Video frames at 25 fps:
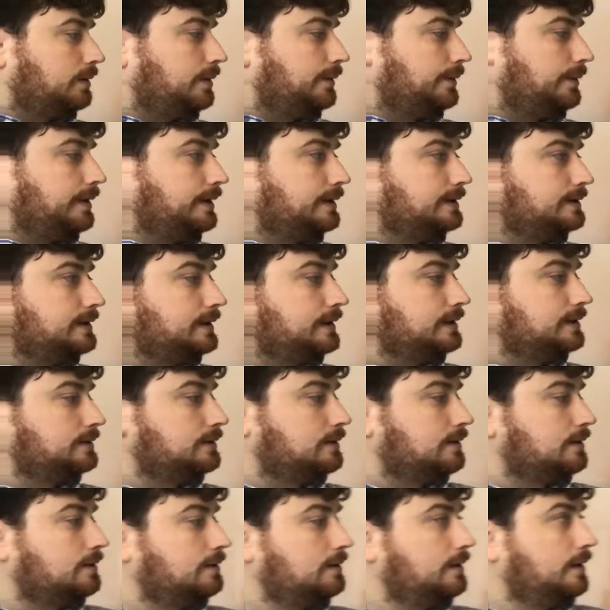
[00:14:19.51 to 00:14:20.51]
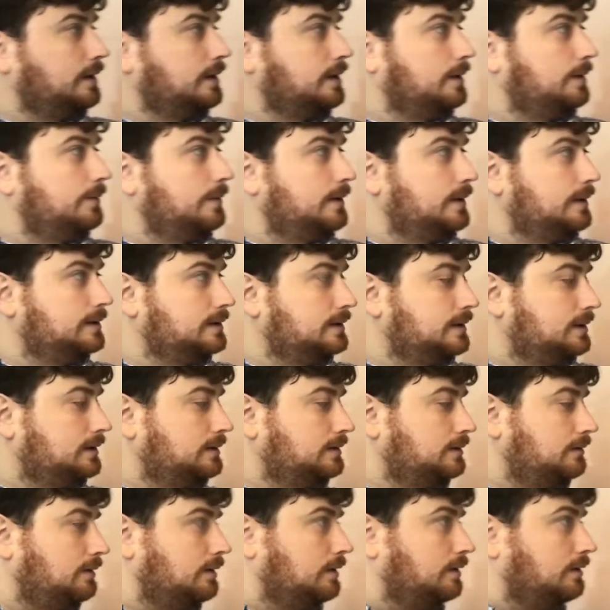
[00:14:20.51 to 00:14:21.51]
well, what does this look like and what does
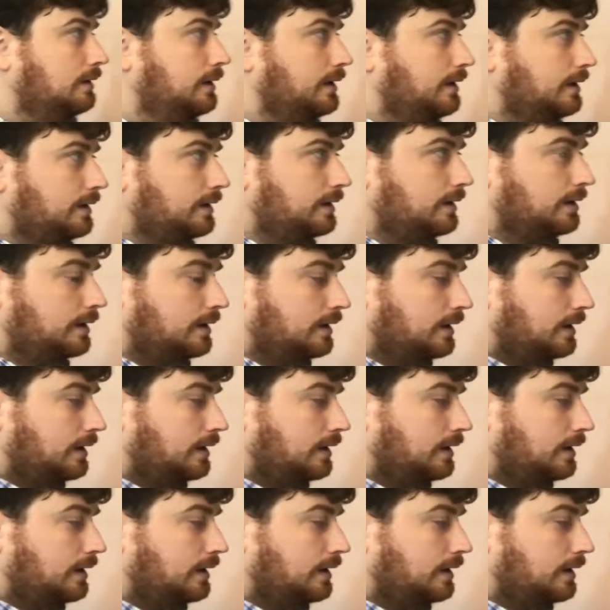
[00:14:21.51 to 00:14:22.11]
this look like?